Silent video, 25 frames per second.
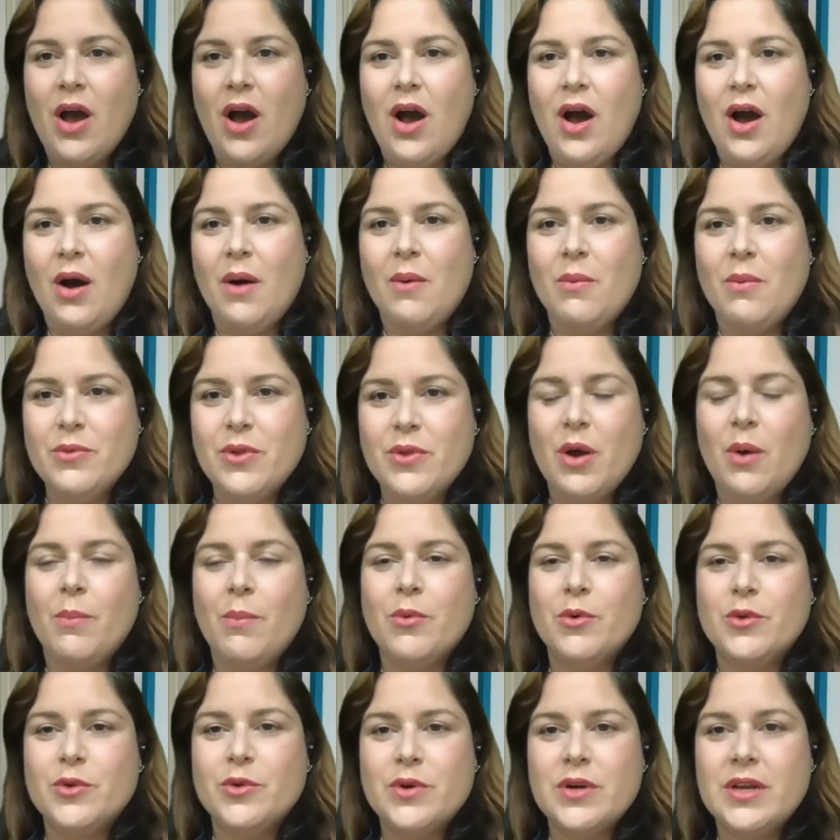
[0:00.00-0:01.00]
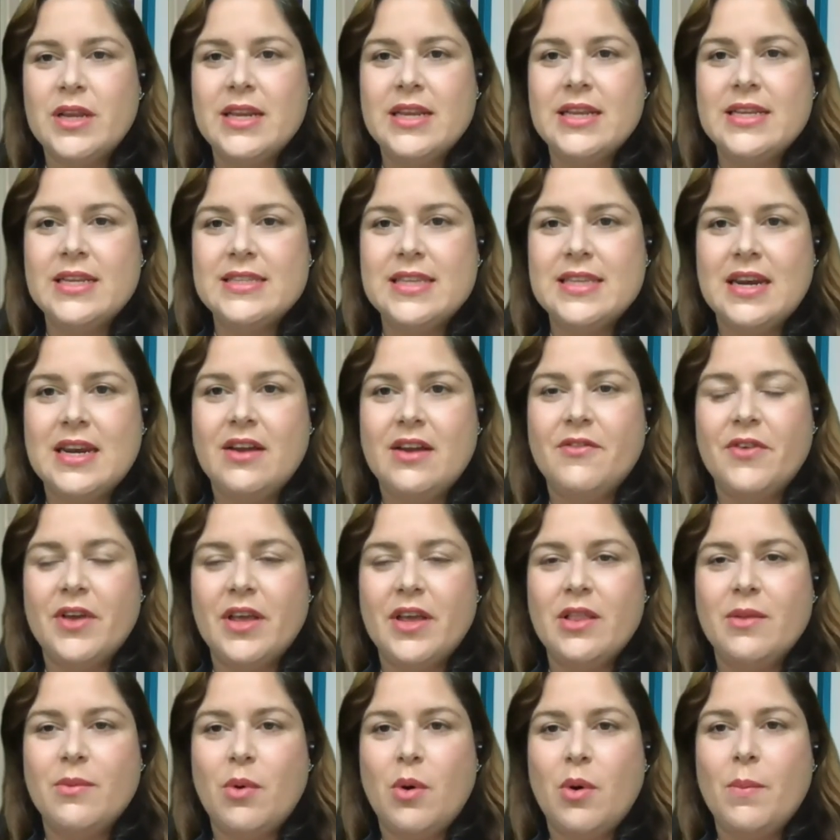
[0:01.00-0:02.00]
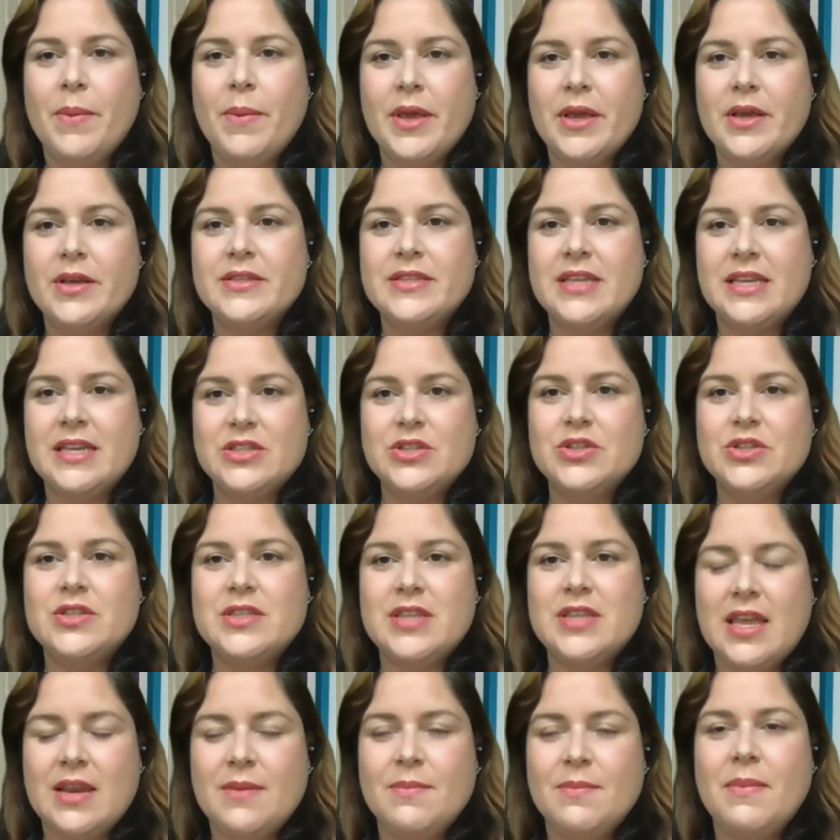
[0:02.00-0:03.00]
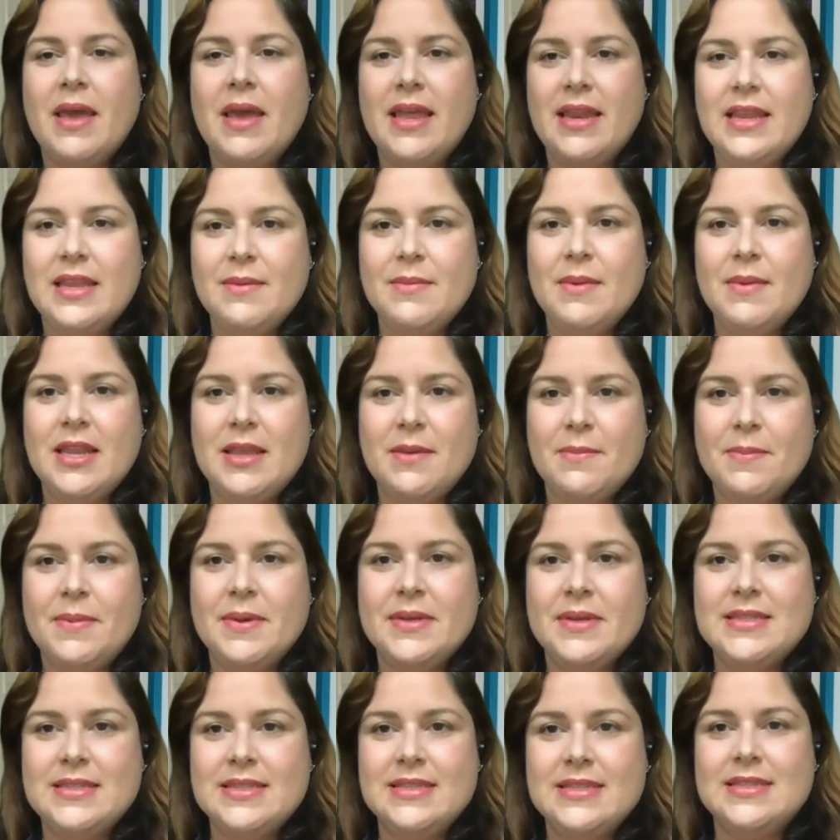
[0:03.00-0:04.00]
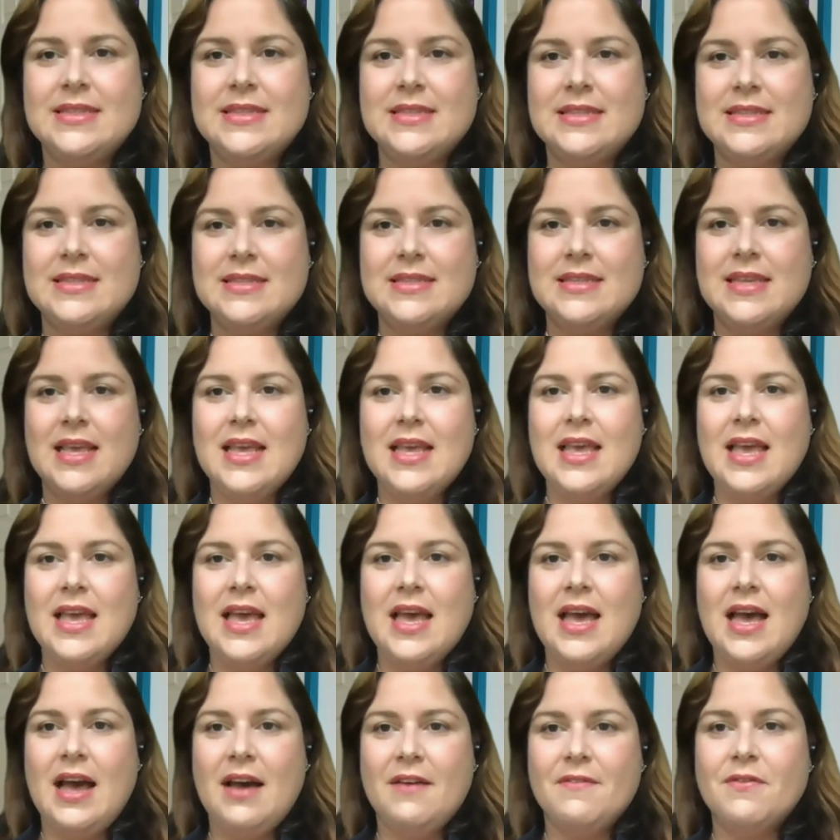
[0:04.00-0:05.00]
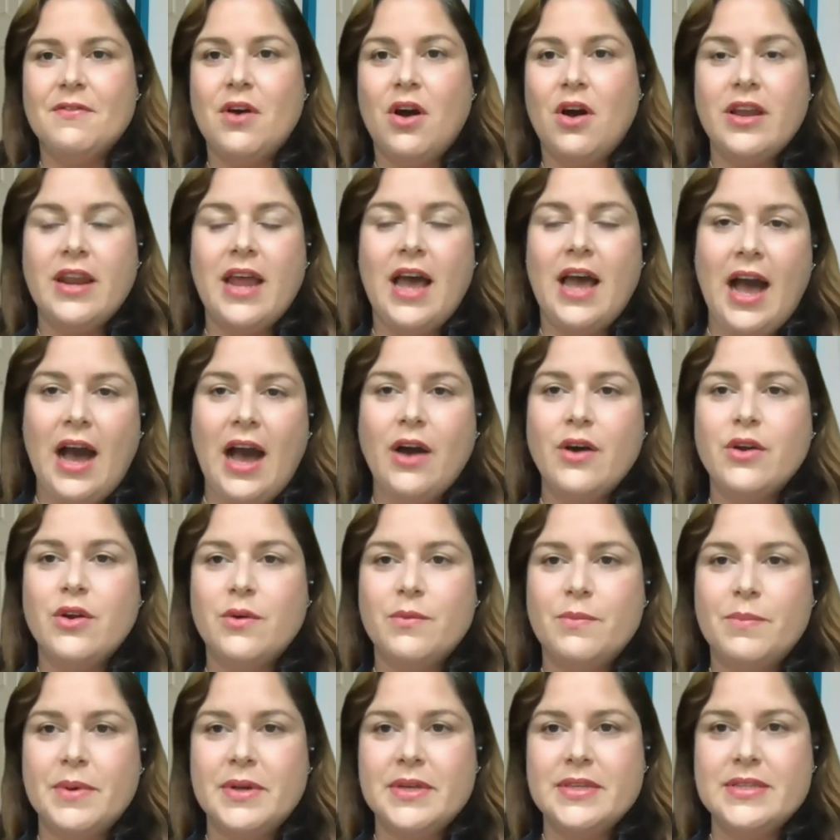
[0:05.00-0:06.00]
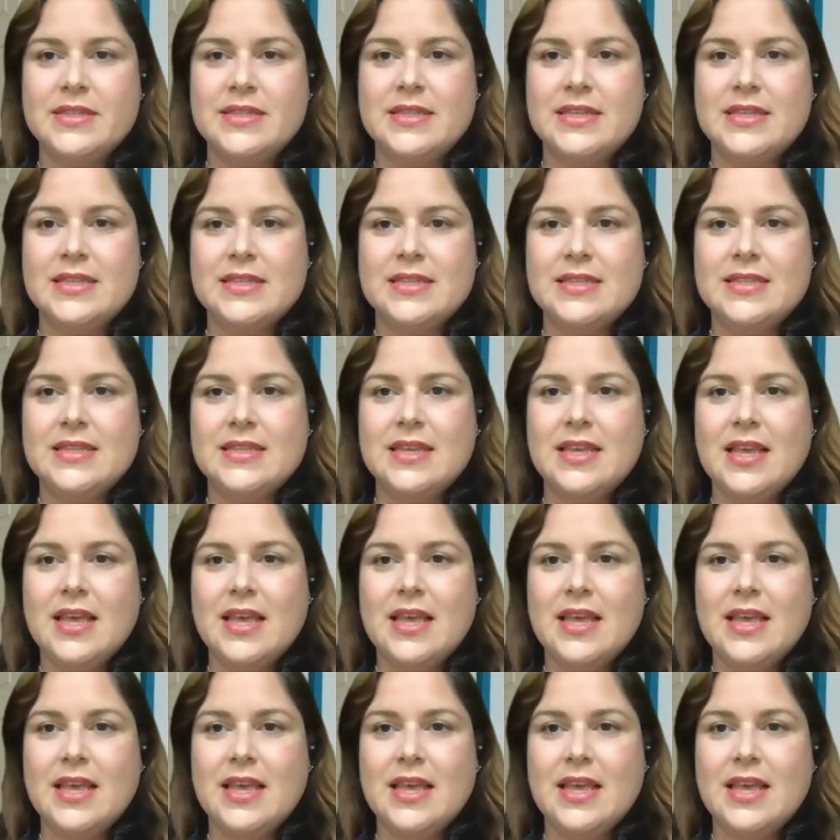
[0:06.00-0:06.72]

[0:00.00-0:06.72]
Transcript: the opportunities that are available, because as you said, many businesses have gone out of business,